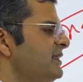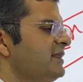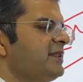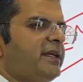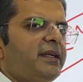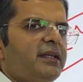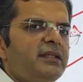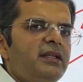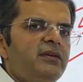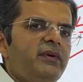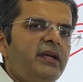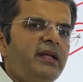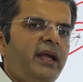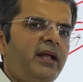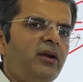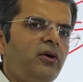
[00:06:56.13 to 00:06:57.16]
is greater than
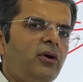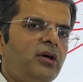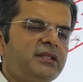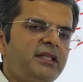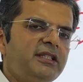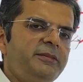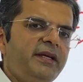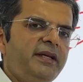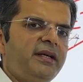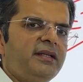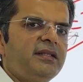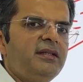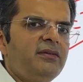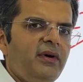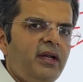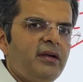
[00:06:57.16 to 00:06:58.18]
1, can cos x be greater
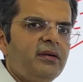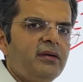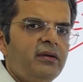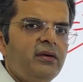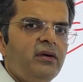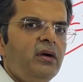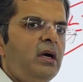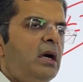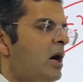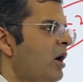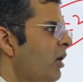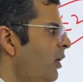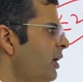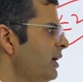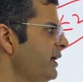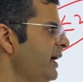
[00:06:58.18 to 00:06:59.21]
than 1?
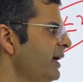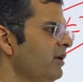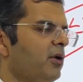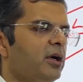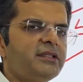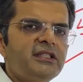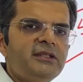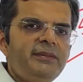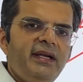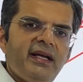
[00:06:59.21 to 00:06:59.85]
Or can cos x be